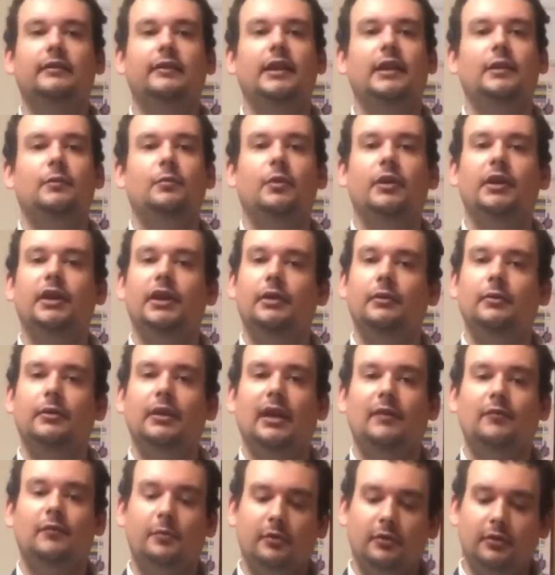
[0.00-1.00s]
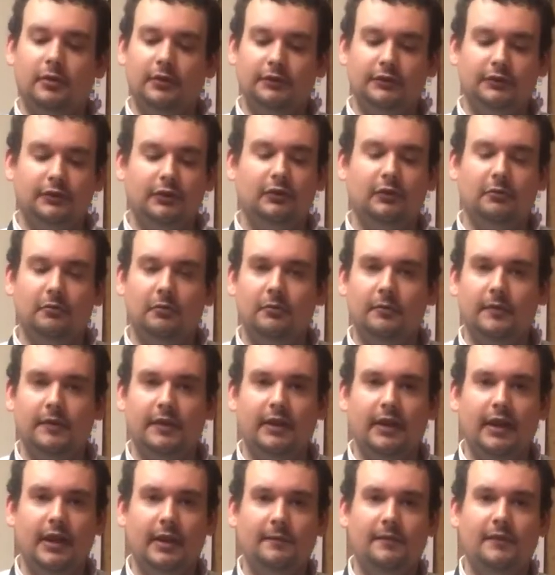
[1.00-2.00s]
need one of you clever buggers to come up with
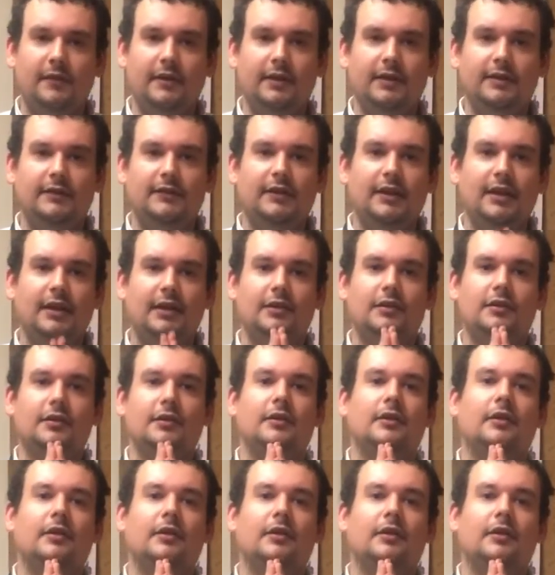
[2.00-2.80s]
a name for this dish.